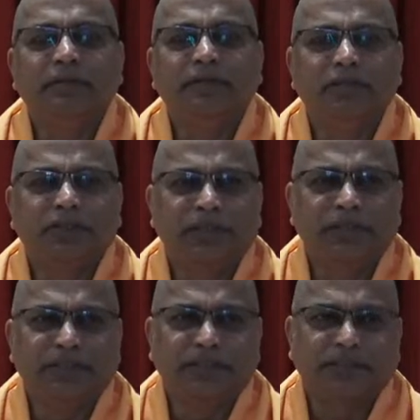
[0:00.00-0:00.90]

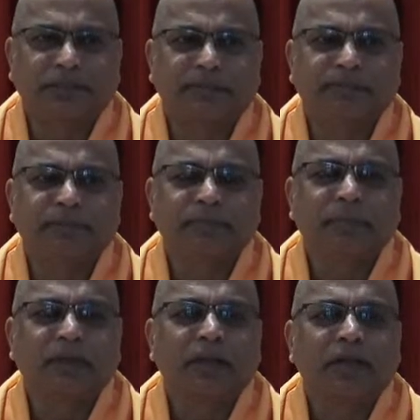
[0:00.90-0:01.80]
restraints:
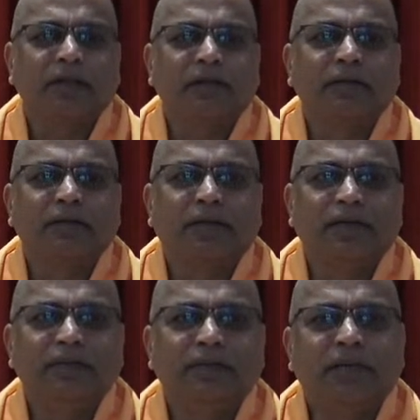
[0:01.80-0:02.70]

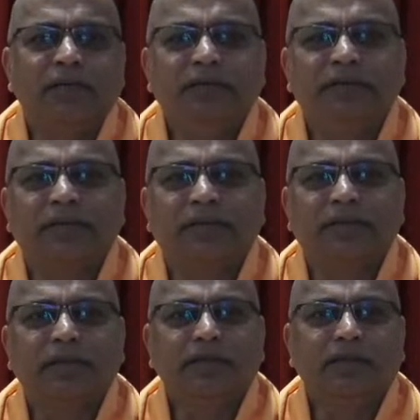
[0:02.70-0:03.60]
ahimsa,
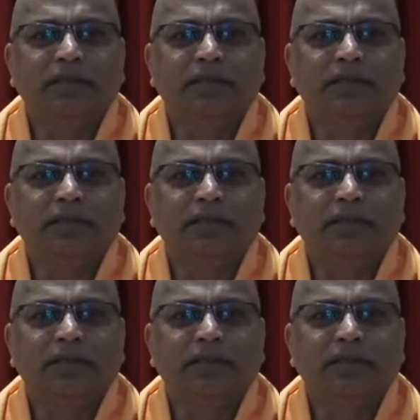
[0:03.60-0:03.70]
satya,